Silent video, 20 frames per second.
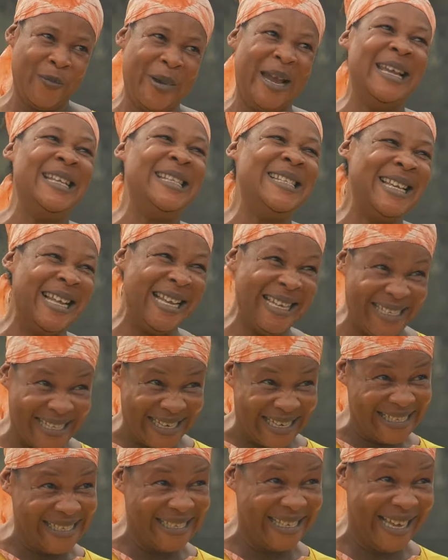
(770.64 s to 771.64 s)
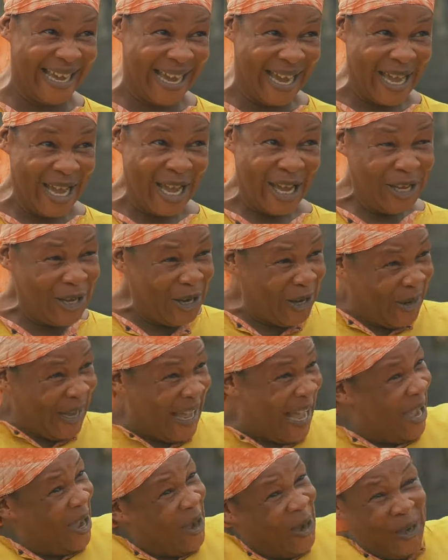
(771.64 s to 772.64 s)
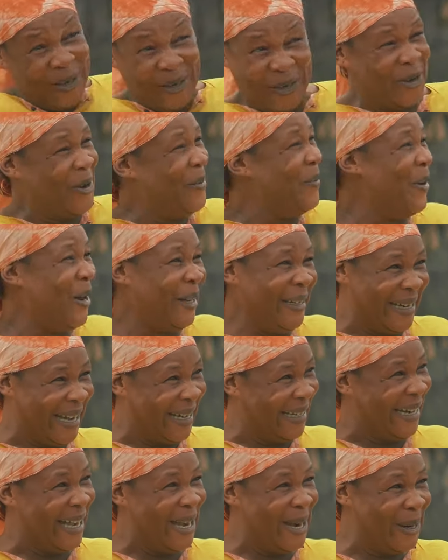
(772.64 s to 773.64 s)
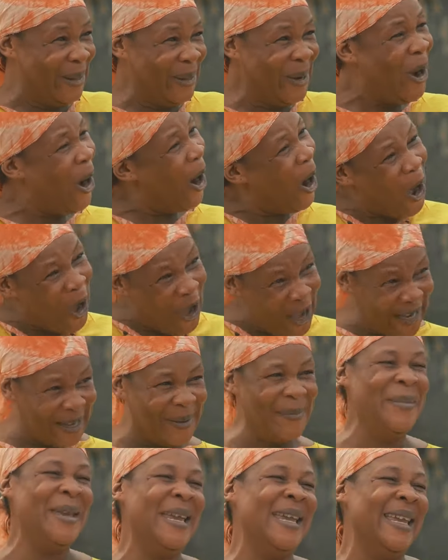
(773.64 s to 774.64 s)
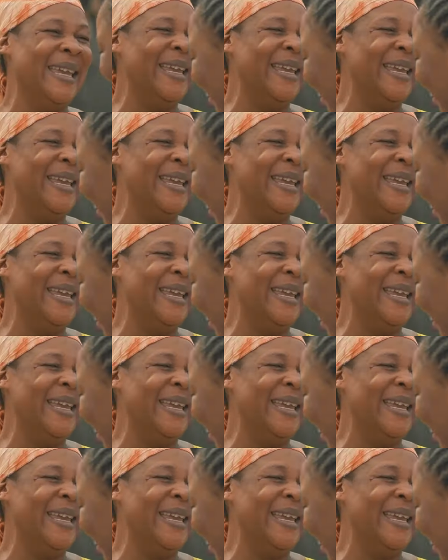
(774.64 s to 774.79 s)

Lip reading: my intelligent girl. You can hug your mother now. Hug me.